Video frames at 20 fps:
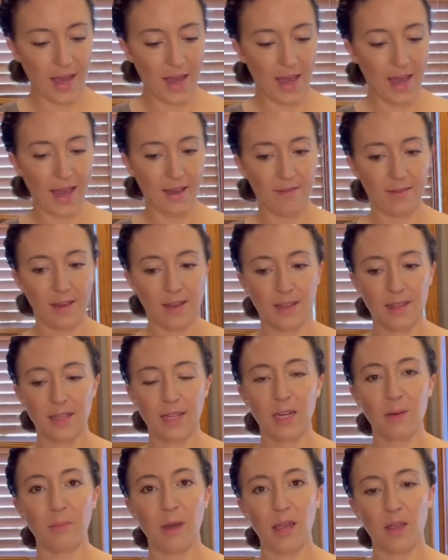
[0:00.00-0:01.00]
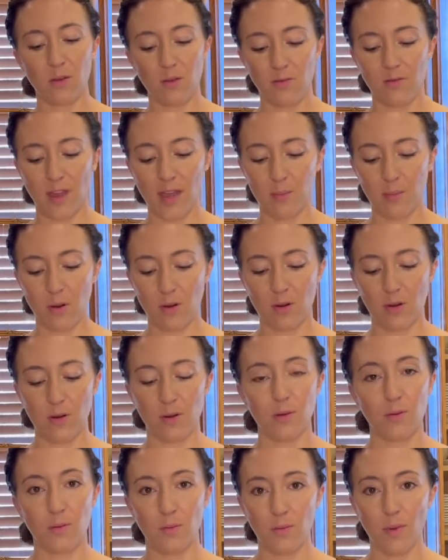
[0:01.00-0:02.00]
have a clean microfiber
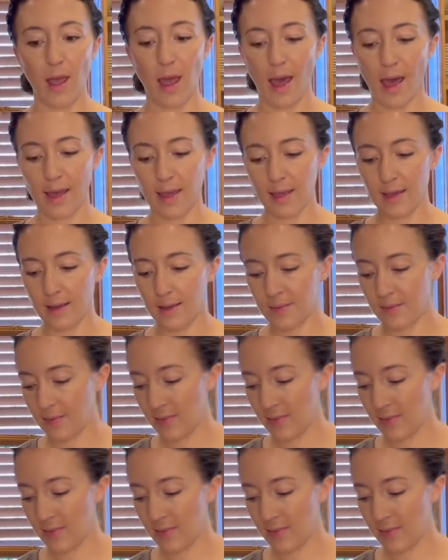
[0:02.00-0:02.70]
rag,